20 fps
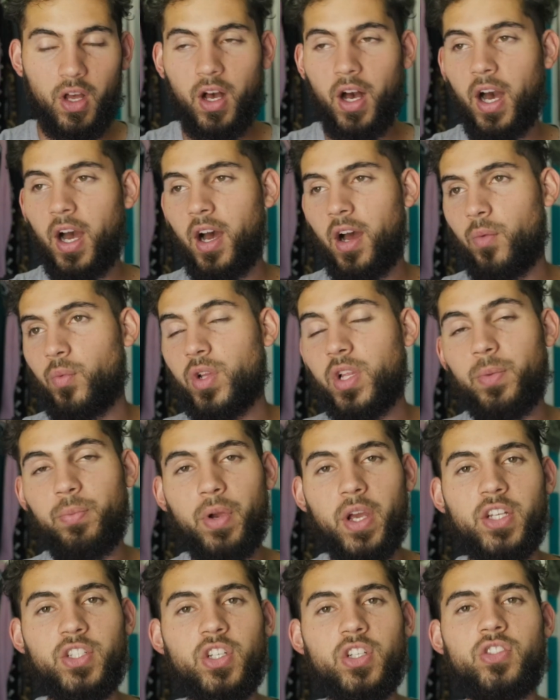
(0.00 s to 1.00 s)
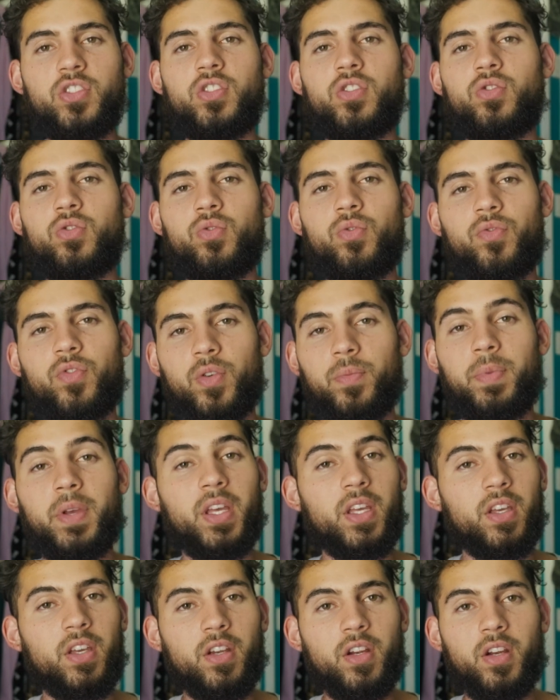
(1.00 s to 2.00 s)
I really appreciate you for
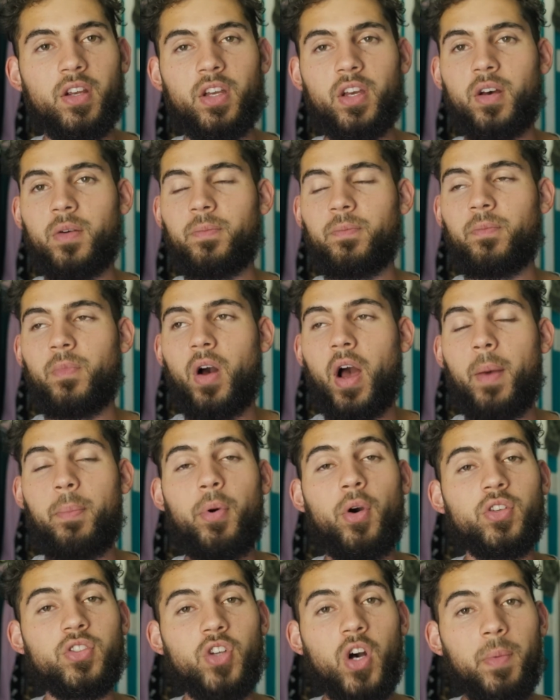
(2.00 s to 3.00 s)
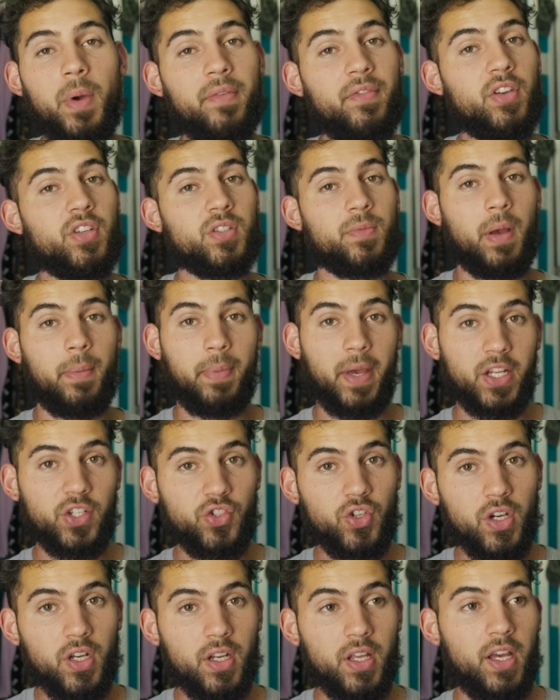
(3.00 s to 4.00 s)
being here. I post all my videos on my
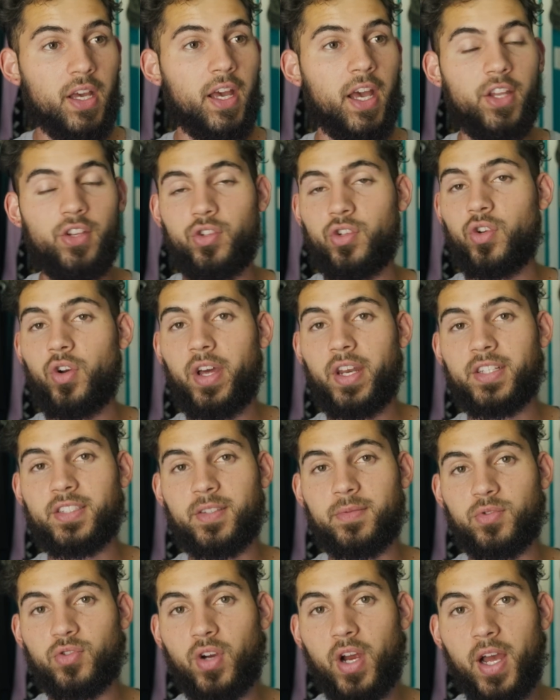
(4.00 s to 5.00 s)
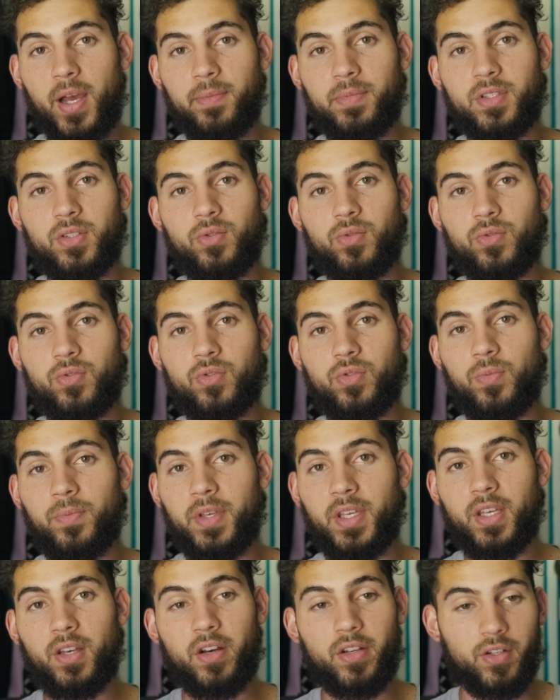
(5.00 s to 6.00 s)
Patreon, and you can go ahead and subscribe to
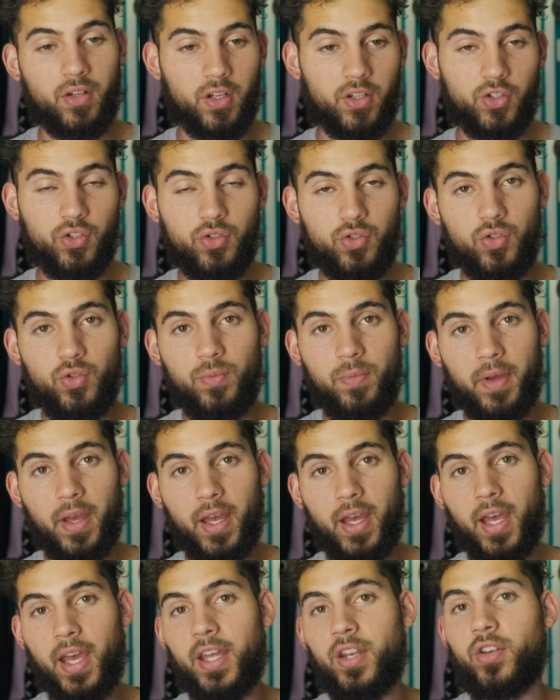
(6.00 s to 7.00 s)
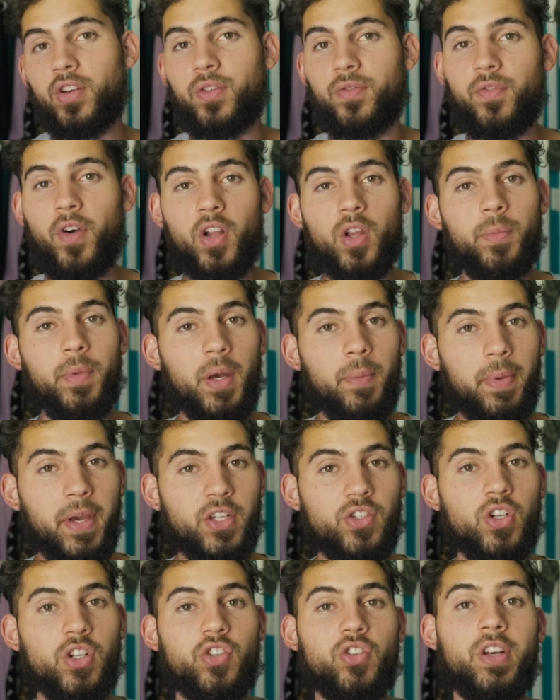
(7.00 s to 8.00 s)
me on YouTube. And you can follow me on
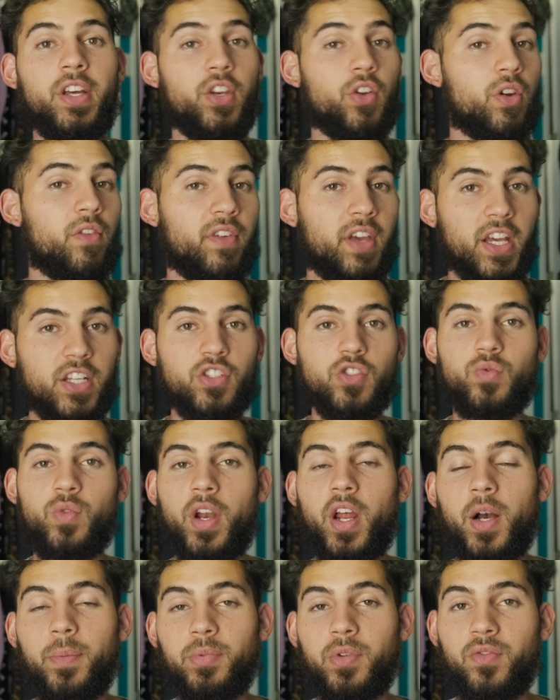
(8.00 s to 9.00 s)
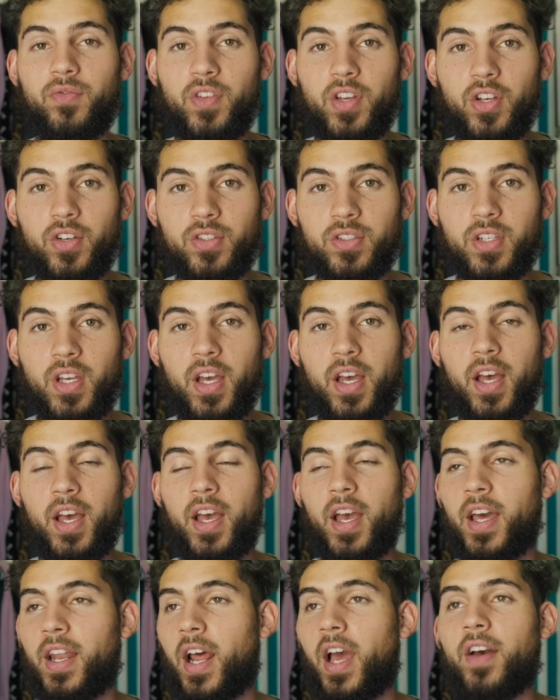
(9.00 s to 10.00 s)
Patreon. You'll get notifications when I upload videos.
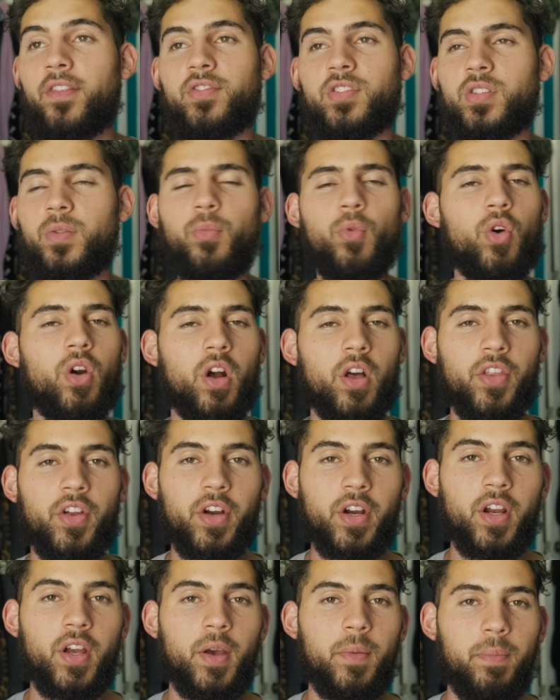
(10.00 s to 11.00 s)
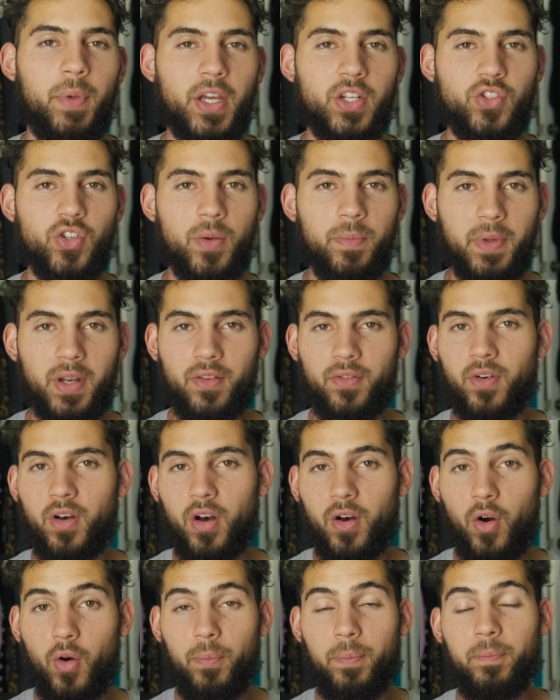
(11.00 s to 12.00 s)
And I have some more other
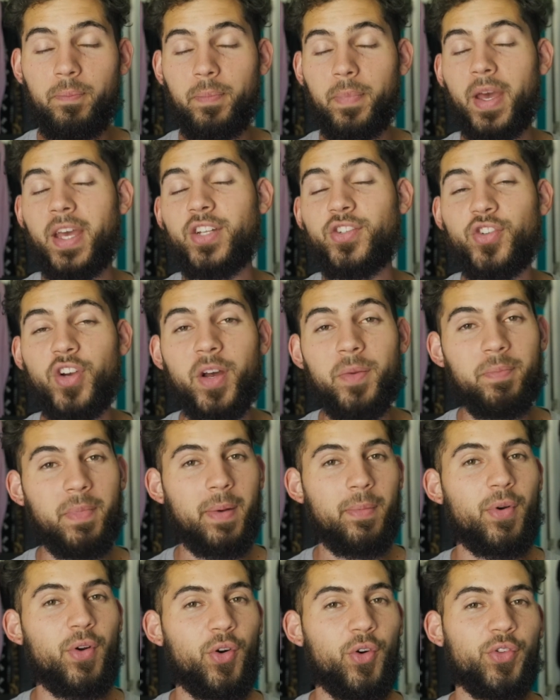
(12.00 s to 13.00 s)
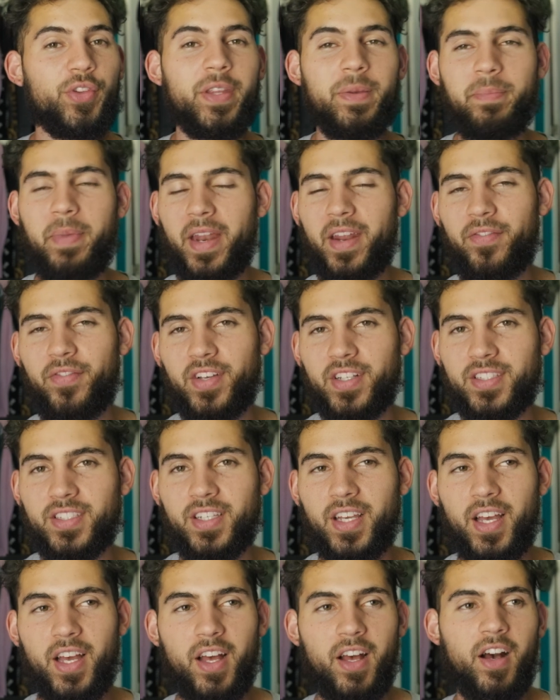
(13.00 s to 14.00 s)
Patreon member only benefits.
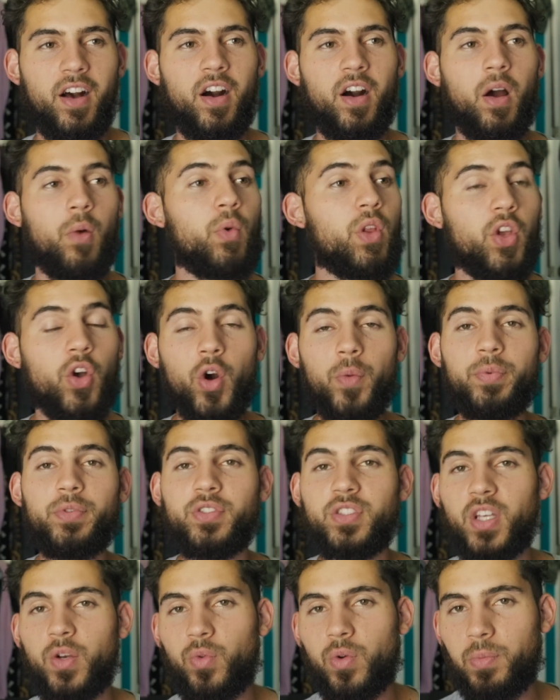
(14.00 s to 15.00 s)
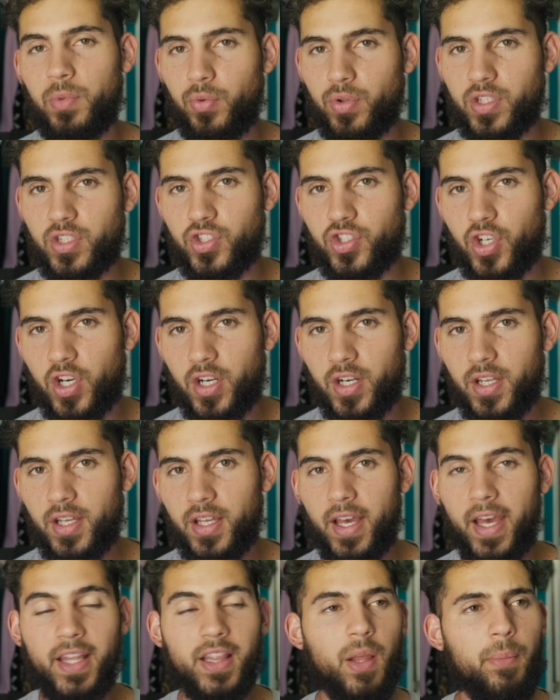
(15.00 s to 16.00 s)
I really hope you stick with me with this journey,
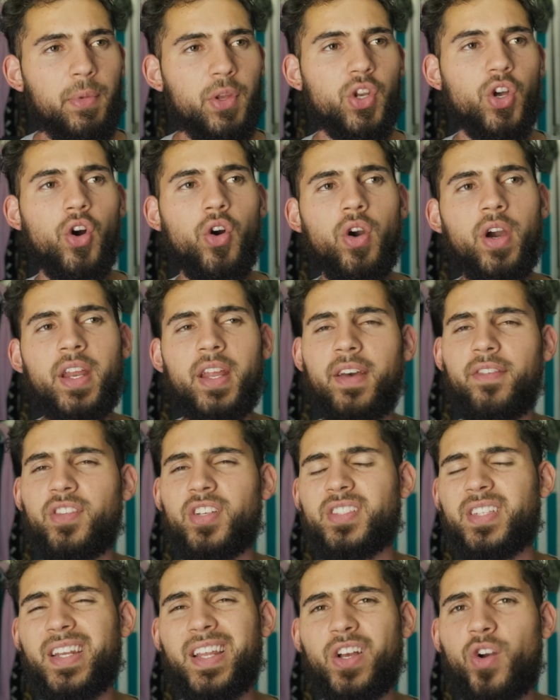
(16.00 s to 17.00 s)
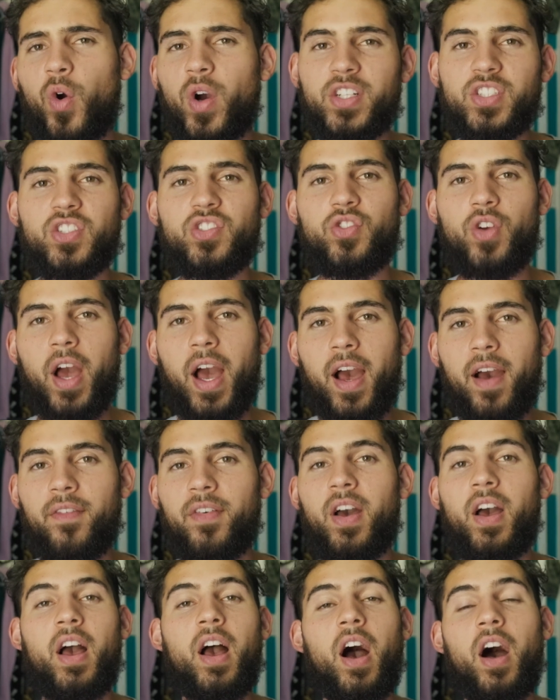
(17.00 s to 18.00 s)
and let me know if there's any questions you have.
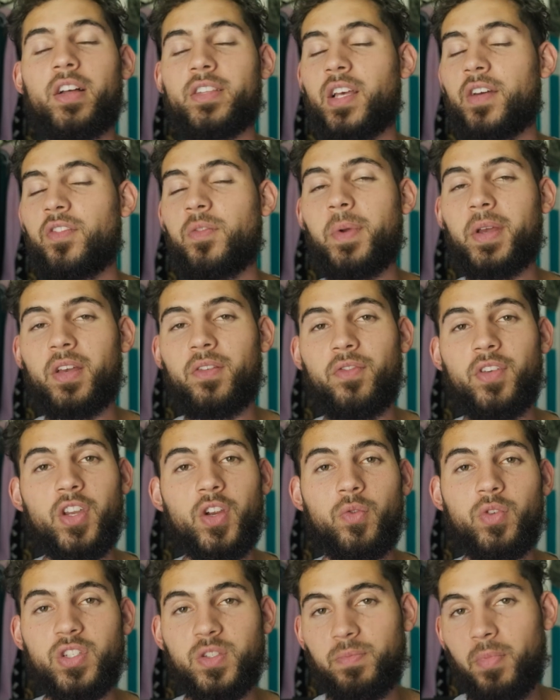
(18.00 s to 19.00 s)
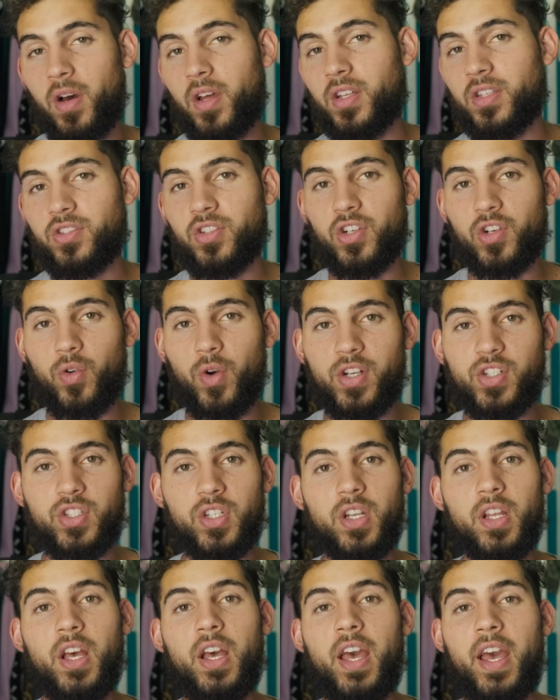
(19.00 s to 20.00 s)
I'll definitely make a video responding to your
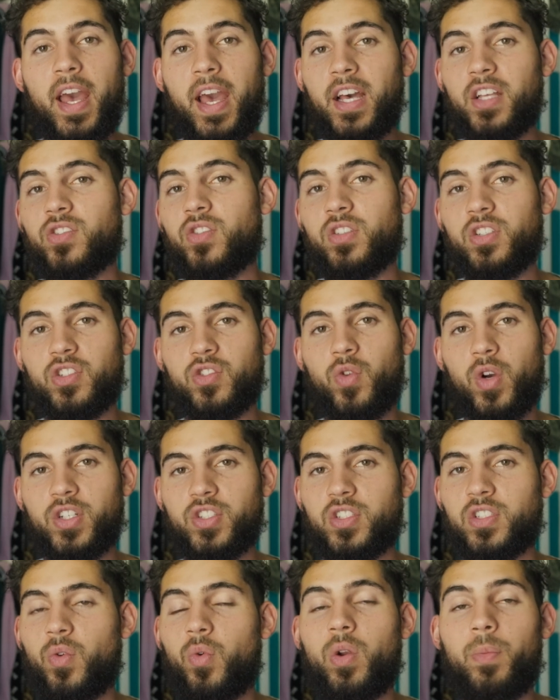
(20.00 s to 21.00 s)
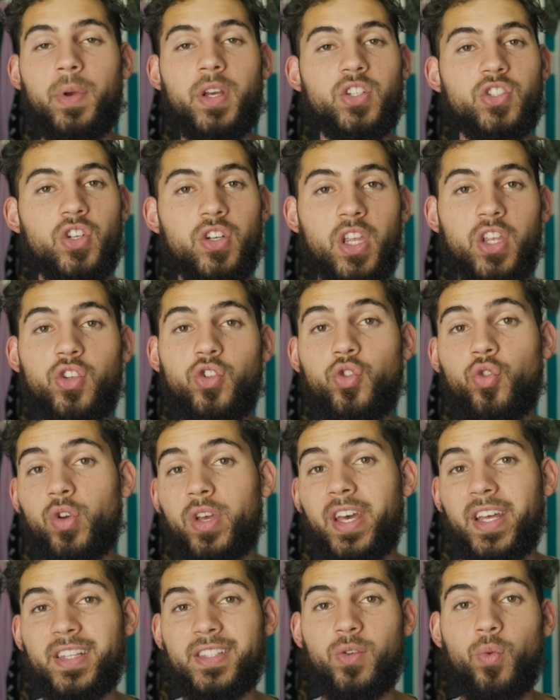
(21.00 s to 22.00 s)
question, answering these questions. I want to make sure that you
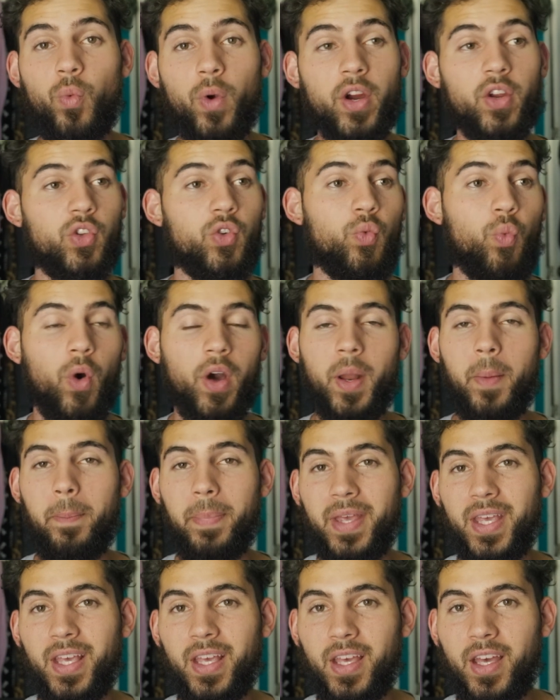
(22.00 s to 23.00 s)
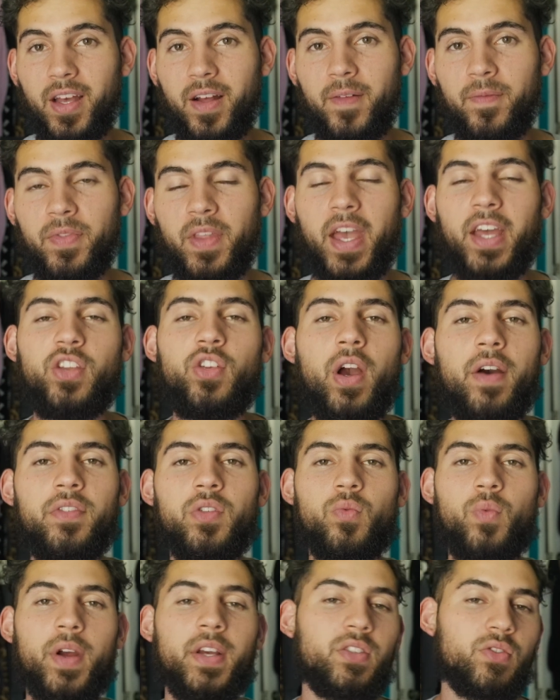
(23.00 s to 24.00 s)
get to where you want to be and you have the
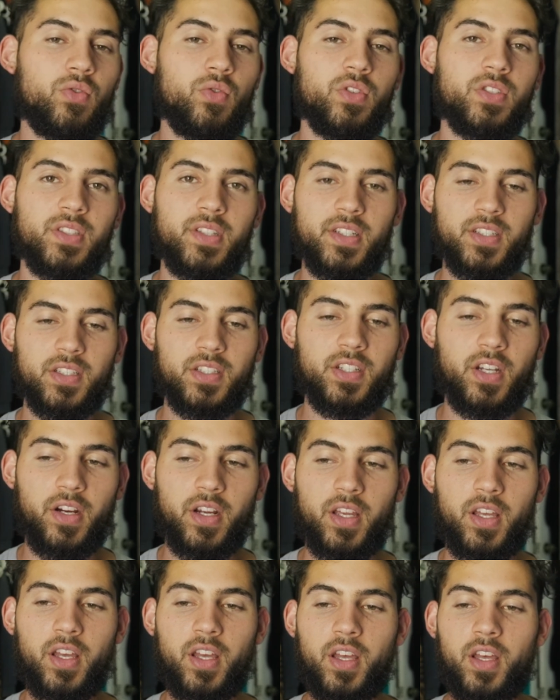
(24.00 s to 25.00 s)
right tools necessary.